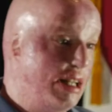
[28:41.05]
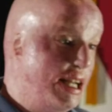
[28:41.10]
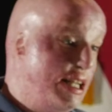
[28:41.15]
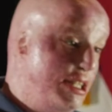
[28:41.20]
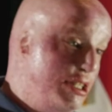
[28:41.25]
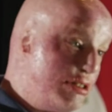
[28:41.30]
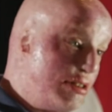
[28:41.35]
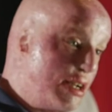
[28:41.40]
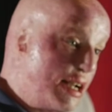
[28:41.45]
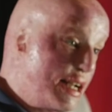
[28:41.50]

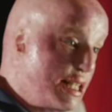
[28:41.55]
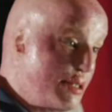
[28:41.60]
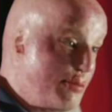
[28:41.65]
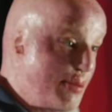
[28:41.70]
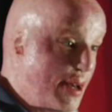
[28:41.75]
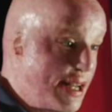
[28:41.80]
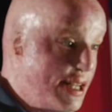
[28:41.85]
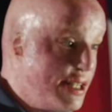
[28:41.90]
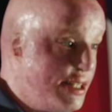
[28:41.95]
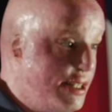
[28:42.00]
that you're not as
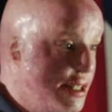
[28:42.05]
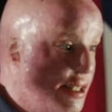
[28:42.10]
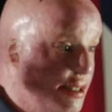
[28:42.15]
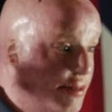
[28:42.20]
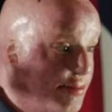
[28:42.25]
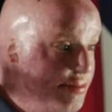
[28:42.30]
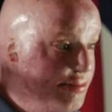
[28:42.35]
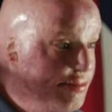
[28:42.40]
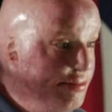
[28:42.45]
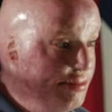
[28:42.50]
bad as
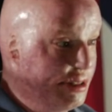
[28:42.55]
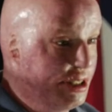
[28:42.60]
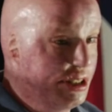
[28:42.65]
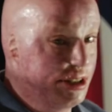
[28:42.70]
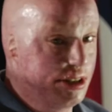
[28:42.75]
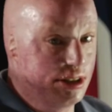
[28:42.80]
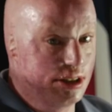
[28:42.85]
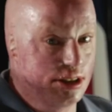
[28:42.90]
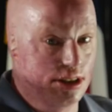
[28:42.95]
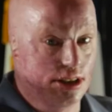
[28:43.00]
them.
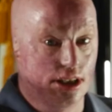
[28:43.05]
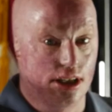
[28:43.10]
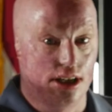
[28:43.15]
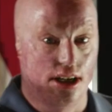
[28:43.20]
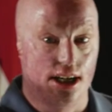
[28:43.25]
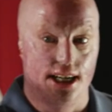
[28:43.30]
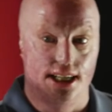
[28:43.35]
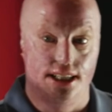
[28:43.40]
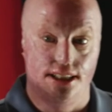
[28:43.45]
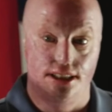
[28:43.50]
All
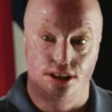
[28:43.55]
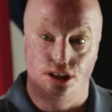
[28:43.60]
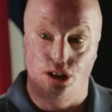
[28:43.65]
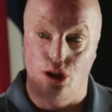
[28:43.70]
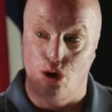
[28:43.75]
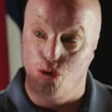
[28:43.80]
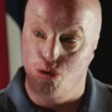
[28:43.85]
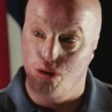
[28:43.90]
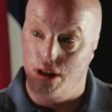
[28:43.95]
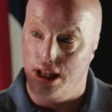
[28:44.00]
right?
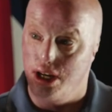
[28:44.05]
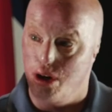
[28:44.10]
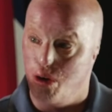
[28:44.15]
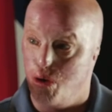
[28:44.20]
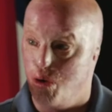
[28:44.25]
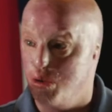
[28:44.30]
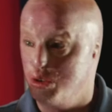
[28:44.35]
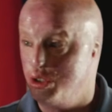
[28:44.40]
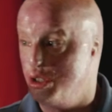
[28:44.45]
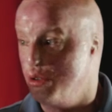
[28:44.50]
Don't let it
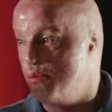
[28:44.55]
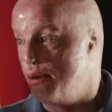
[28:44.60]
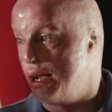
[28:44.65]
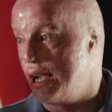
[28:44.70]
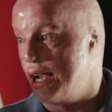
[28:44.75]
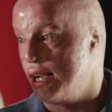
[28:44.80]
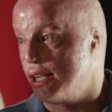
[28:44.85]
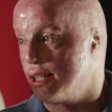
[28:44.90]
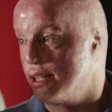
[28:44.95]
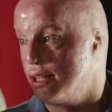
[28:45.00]
hold you
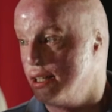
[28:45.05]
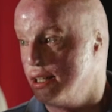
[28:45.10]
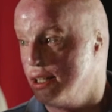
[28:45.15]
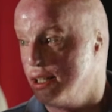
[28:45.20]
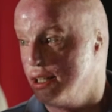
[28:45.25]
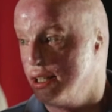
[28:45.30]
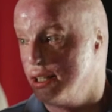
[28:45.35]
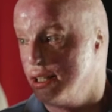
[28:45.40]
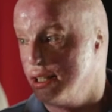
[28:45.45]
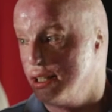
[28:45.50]
back.
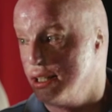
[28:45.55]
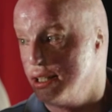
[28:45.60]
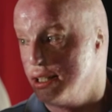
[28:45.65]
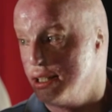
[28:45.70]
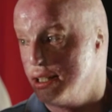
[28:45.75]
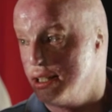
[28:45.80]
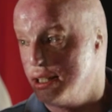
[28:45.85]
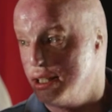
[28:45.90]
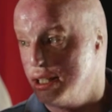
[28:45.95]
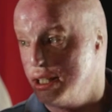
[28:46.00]

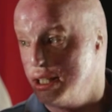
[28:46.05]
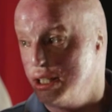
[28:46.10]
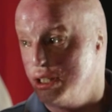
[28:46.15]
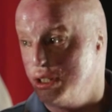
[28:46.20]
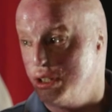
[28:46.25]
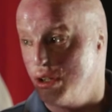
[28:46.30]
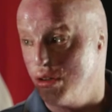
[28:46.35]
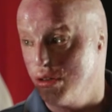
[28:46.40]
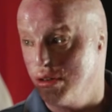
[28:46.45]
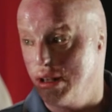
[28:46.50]

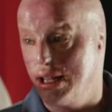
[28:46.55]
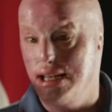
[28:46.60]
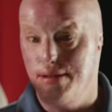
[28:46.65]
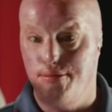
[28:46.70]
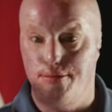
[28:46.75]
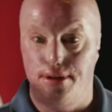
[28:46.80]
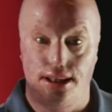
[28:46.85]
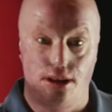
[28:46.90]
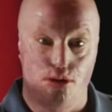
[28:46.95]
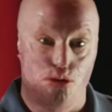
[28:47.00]
Don't let
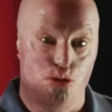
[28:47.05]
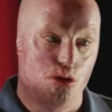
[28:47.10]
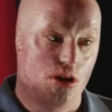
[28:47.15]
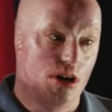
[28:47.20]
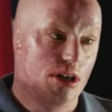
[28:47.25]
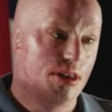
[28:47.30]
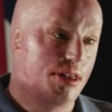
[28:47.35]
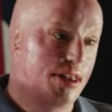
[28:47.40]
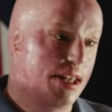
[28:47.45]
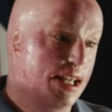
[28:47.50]
it be the
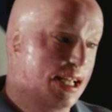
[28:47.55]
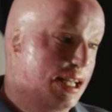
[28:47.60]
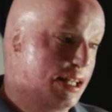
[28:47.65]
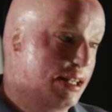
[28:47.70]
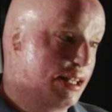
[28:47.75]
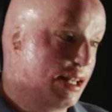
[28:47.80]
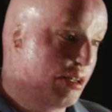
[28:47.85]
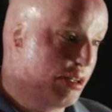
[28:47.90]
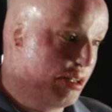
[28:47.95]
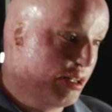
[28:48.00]
one
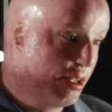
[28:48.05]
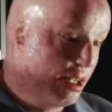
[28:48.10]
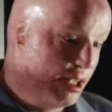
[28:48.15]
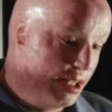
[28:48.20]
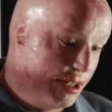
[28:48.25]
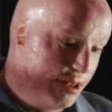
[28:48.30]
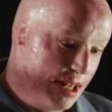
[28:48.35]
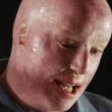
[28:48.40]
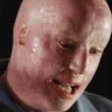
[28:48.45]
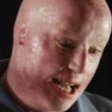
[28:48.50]
thing
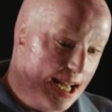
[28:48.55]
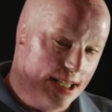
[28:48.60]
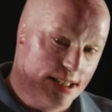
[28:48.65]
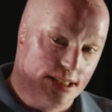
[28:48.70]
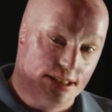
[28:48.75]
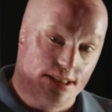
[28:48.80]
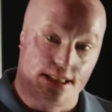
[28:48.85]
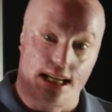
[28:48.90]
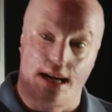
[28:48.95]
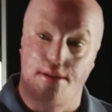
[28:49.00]

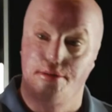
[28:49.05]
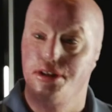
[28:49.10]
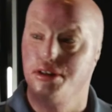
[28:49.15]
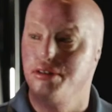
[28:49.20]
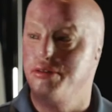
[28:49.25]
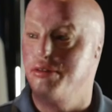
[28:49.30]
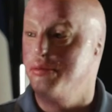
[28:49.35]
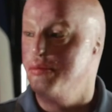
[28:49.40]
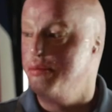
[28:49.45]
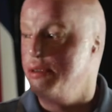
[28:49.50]
that stops
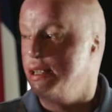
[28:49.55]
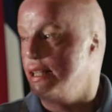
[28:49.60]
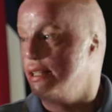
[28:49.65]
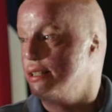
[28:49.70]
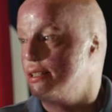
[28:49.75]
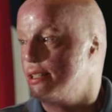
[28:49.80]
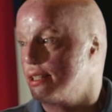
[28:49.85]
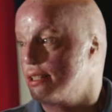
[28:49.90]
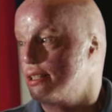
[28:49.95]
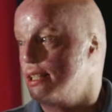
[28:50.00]
you from
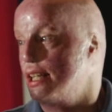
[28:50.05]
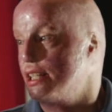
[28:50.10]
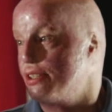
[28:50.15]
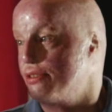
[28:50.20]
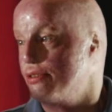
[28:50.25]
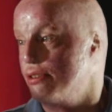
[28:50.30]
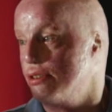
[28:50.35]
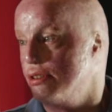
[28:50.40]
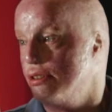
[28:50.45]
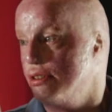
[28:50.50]
being
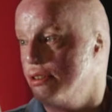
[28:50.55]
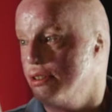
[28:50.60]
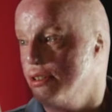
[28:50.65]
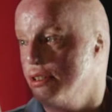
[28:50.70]
successful.